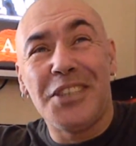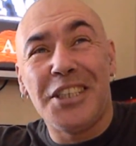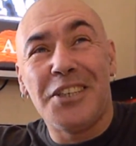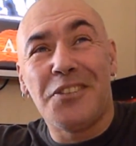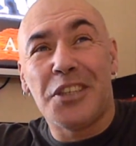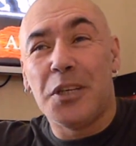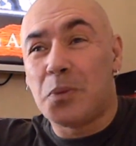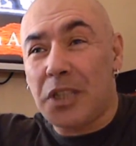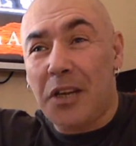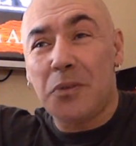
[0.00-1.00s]
YouTube.
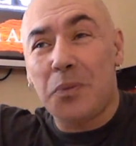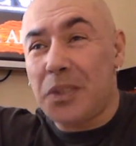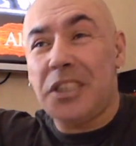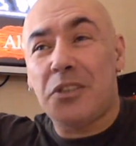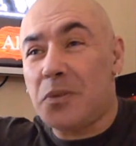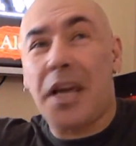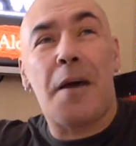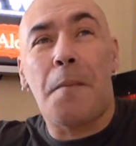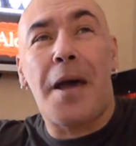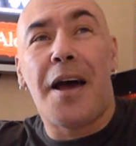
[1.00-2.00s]
So what is all that
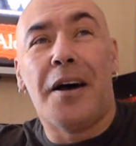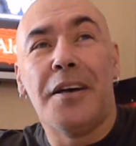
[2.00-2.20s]
about?